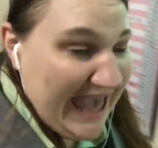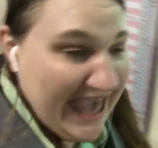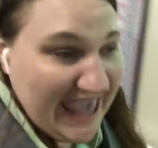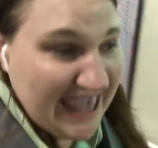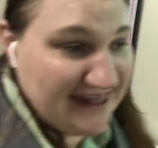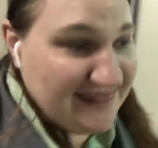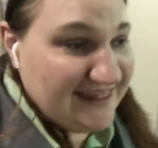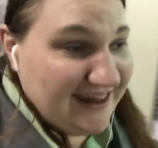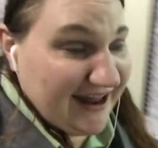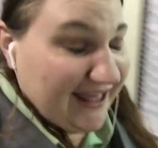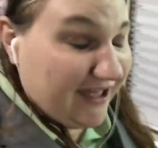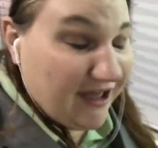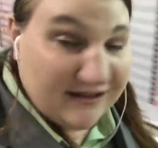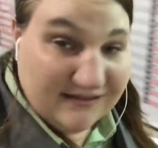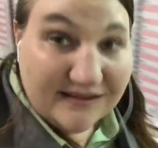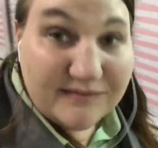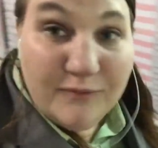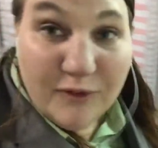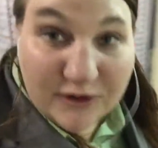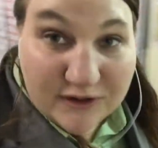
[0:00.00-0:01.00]
And then I
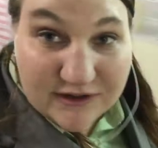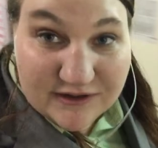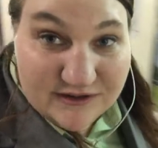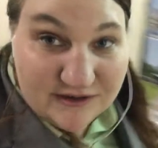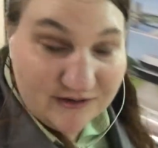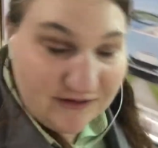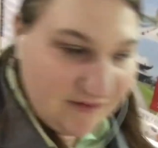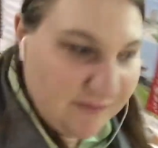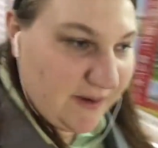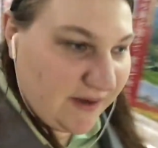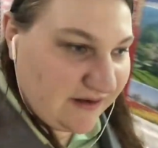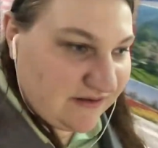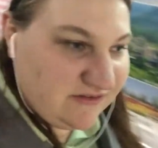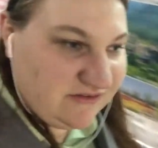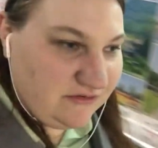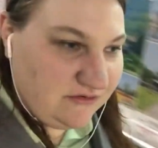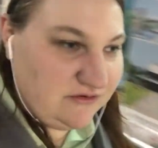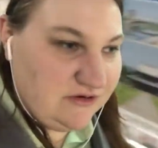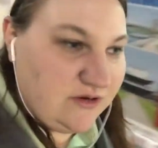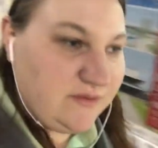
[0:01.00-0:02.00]
got some more good news about a
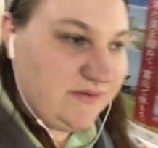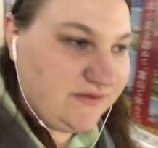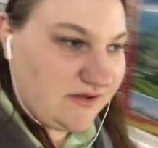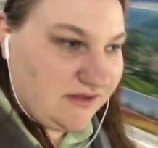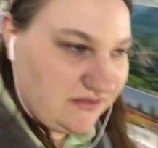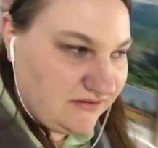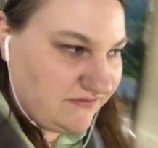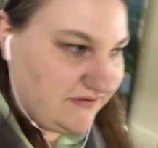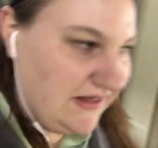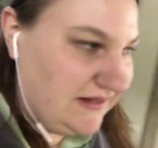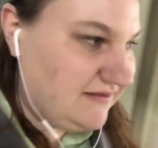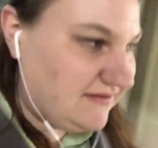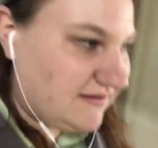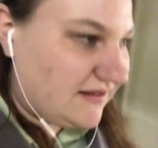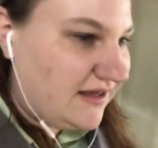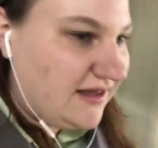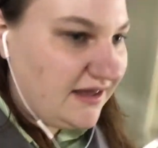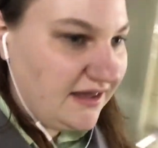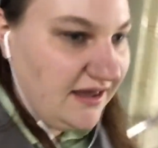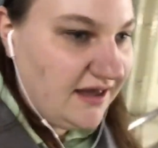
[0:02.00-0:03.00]
student who was on the fence
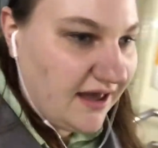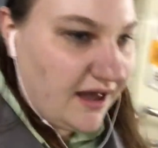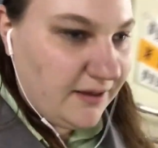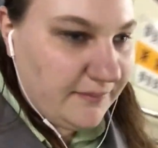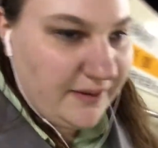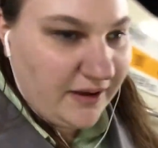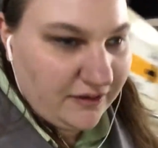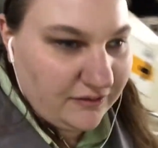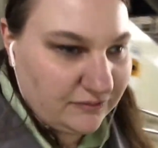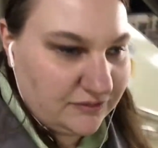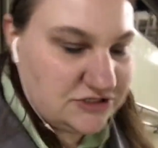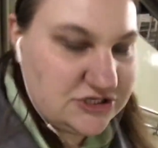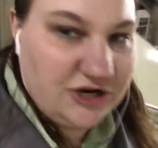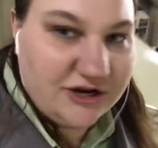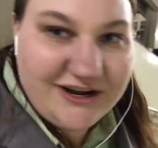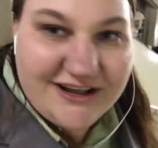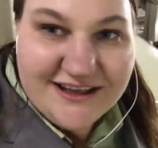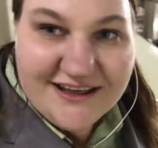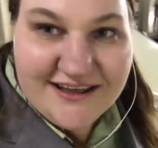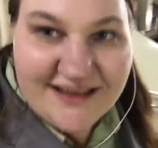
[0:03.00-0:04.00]
about
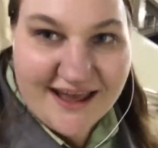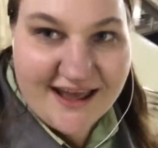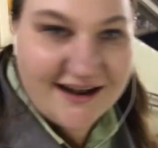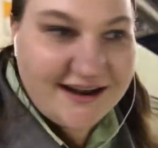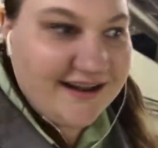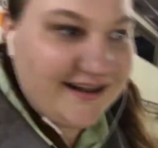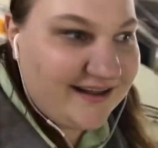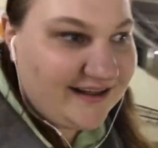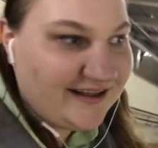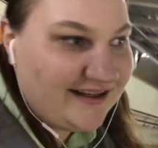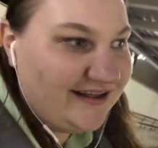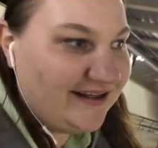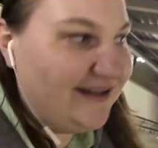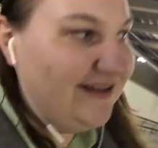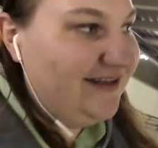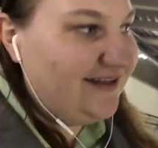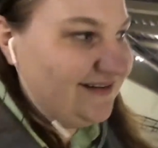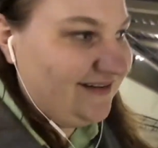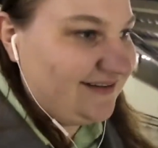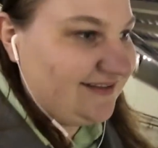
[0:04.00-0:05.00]
returning and
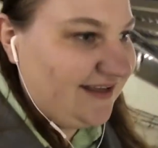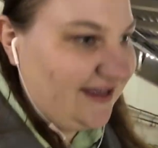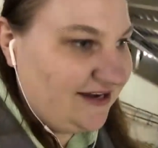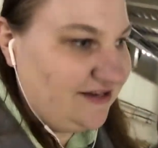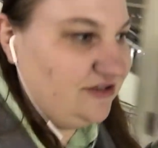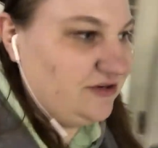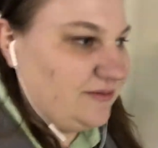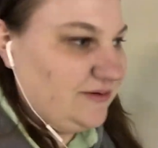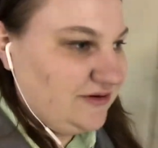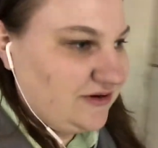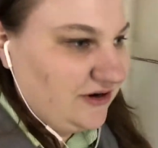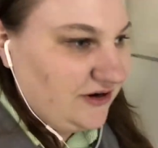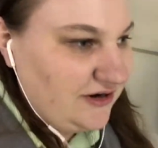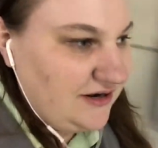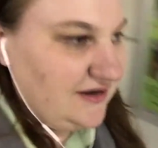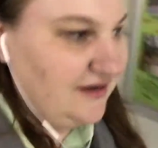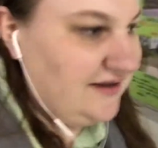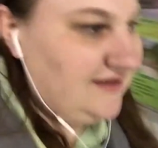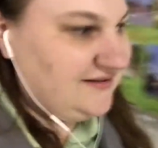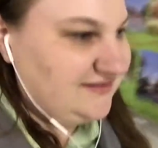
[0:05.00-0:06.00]
decided to
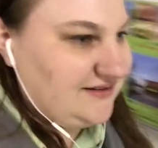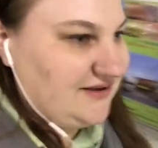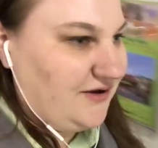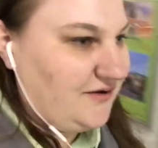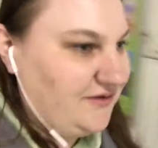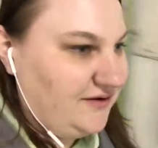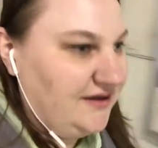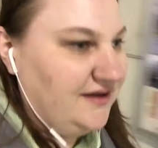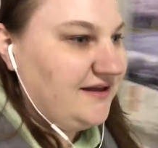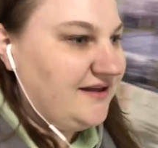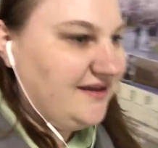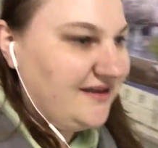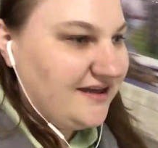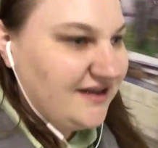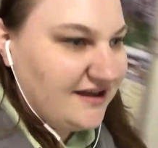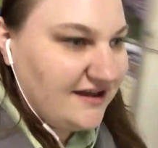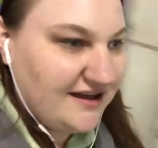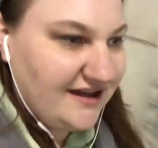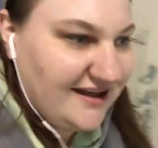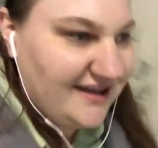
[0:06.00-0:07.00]
return. So,
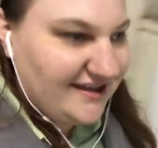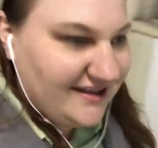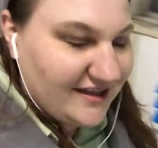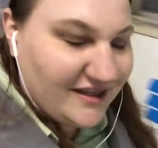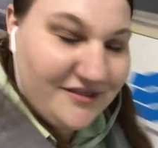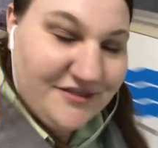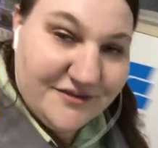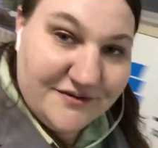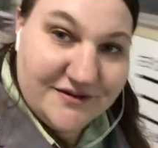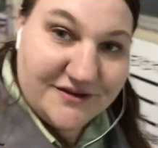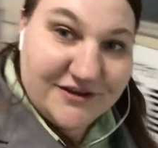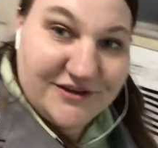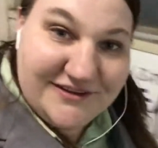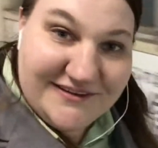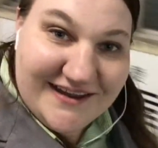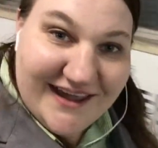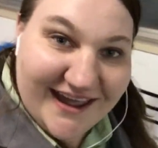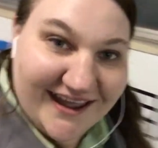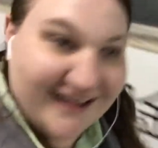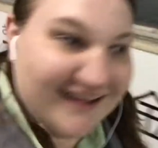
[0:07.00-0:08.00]
good
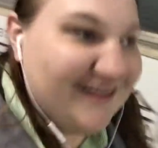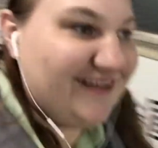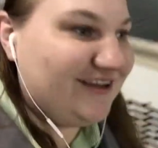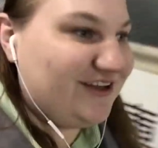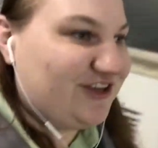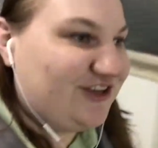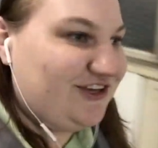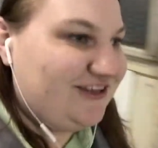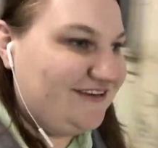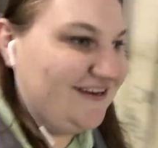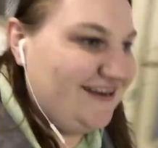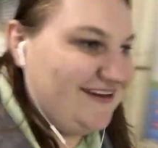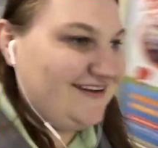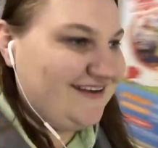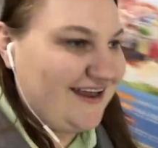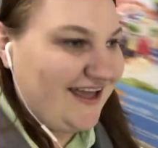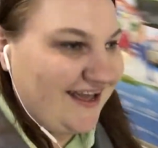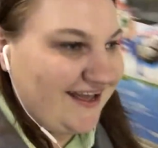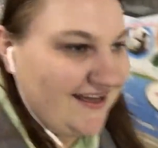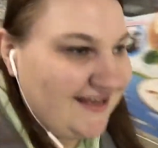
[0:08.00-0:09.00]
day, good day
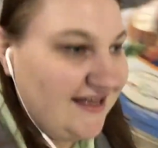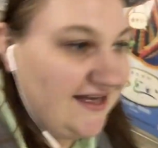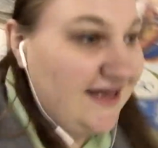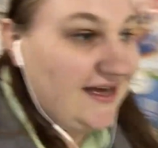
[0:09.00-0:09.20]
today.